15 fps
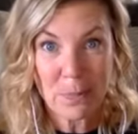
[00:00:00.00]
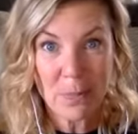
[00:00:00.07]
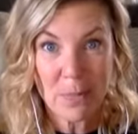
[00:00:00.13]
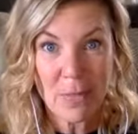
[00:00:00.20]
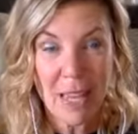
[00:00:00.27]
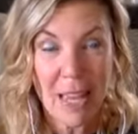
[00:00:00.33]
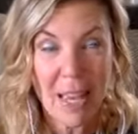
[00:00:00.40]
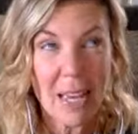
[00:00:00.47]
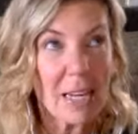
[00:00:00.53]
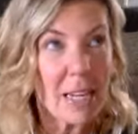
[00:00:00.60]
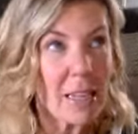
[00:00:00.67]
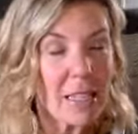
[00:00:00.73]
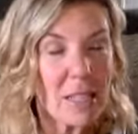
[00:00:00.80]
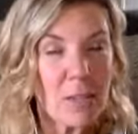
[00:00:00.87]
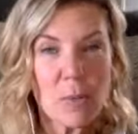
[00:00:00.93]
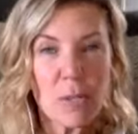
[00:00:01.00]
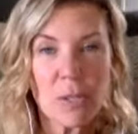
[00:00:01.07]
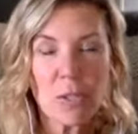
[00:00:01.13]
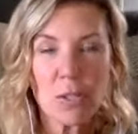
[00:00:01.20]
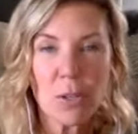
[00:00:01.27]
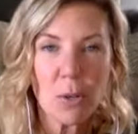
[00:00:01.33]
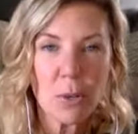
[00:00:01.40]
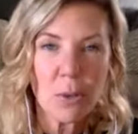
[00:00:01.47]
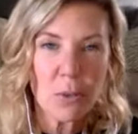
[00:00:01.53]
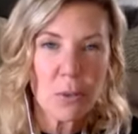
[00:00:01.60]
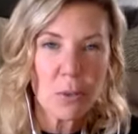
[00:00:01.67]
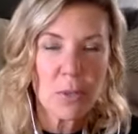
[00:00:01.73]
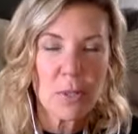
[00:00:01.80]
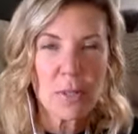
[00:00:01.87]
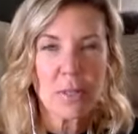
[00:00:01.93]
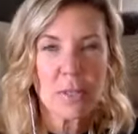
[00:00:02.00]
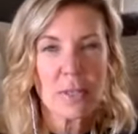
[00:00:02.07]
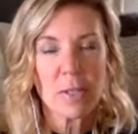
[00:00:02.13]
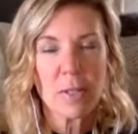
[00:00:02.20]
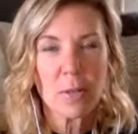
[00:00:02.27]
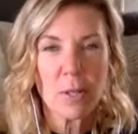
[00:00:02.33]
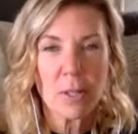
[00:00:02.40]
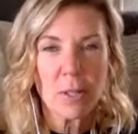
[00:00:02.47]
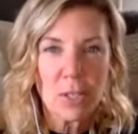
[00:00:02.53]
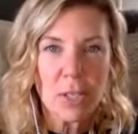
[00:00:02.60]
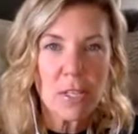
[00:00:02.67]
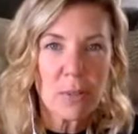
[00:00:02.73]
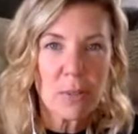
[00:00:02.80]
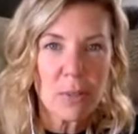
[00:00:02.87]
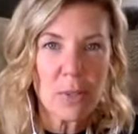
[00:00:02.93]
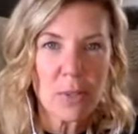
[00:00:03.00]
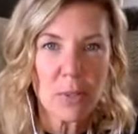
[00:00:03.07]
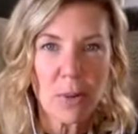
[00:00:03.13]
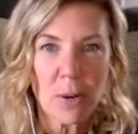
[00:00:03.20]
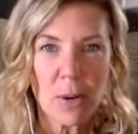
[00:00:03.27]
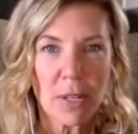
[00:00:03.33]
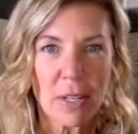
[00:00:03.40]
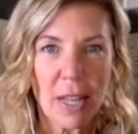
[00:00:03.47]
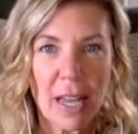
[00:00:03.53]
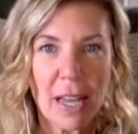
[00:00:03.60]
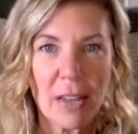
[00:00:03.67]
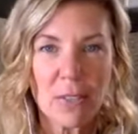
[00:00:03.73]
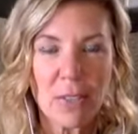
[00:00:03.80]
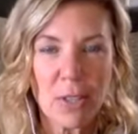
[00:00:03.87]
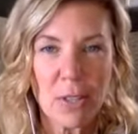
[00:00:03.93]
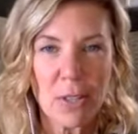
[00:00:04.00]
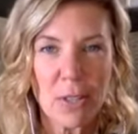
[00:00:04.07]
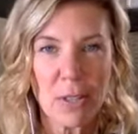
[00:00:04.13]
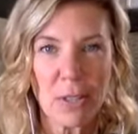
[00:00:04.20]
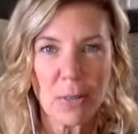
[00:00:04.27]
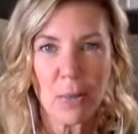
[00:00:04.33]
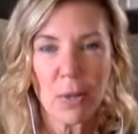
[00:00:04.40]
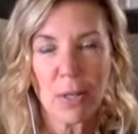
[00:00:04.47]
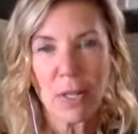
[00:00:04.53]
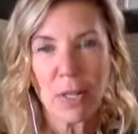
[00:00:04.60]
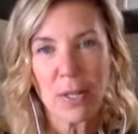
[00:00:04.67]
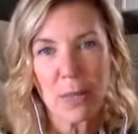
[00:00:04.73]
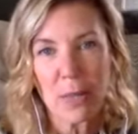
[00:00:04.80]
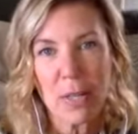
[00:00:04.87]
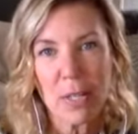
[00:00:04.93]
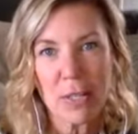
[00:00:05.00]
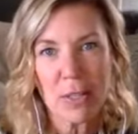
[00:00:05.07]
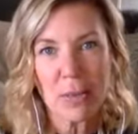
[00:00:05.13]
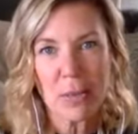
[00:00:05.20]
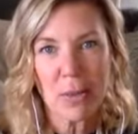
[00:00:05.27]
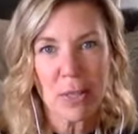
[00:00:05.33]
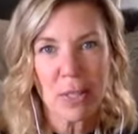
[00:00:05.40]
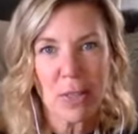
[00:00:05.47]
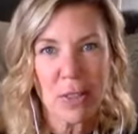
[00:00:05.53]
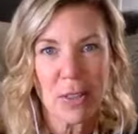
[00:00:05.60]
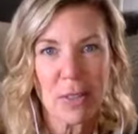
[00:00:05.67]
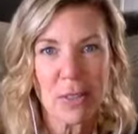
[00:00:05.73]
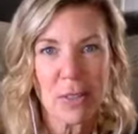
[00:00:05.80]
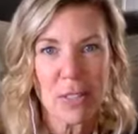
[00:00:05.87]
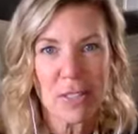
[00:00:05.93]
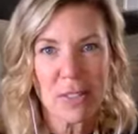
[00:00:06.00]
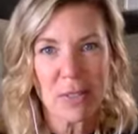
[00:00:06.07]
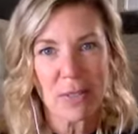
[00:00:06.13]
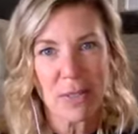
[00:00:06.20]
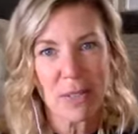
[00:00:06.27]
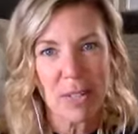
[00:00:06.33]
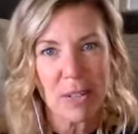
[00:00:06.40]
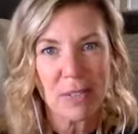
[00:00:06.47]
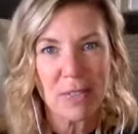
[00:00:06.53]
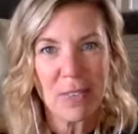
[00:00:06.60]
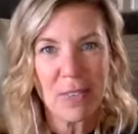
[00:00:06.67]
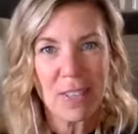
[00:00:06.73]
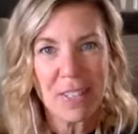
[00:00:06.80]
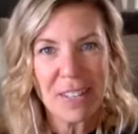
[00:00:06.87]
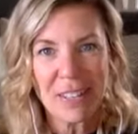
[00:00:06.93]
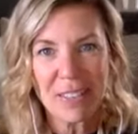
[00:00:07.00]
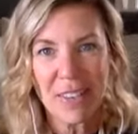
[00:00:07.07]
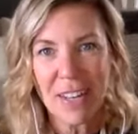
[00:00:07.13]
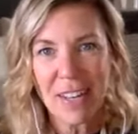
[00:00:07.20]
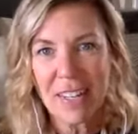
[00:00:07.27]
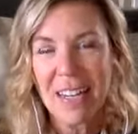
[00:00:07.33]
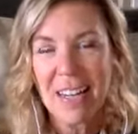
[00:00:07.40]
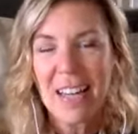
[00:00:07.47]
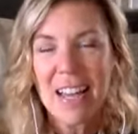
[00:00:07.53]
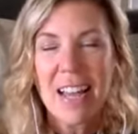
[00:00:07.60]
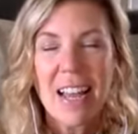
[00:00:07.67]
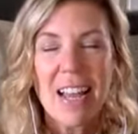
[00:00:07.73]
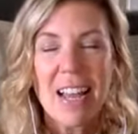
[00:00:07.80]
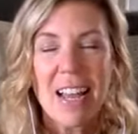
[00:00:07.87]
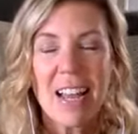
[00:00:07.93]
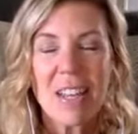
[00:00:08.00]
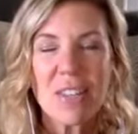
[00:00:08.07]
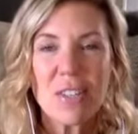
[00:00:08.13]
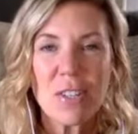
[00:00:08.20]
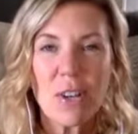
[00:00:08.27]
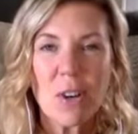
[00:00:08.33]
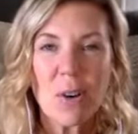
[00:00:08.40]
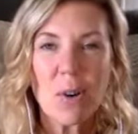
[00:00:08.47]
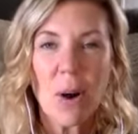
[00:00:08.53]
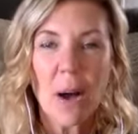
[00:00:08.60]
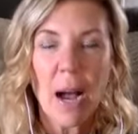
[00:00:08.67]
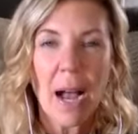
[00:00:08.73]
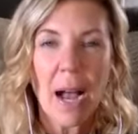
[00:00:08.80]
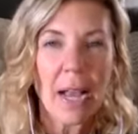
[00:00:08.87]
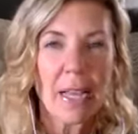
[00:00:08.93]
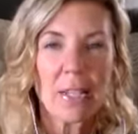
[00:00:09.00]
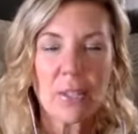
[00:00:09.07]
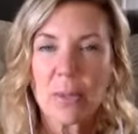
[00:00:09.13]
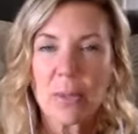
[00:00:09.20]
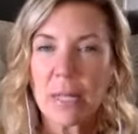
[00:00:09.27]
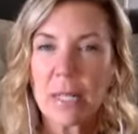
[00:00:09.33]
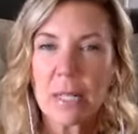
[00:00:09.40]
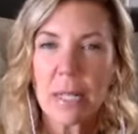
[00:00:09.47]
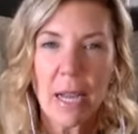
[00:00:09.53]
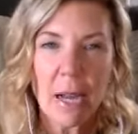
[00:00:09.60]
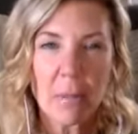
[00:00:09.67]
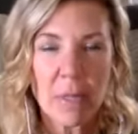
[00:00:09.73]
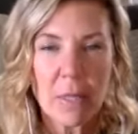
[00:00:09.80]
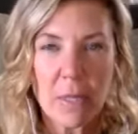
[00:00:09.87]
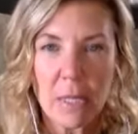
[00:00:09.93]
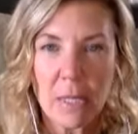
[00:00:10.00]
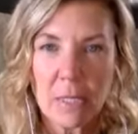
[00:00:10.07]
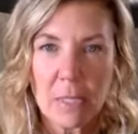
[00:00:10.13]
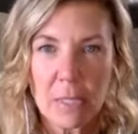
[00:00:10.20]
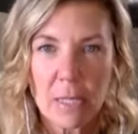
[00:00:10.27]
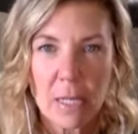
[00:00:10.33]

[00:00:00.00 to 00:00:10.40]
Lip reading: And I think we just go through these, adjustments throughout our lives. The things that work in our 20s don't work in our 30s, don't work in our 40s, right? And so I created a happy list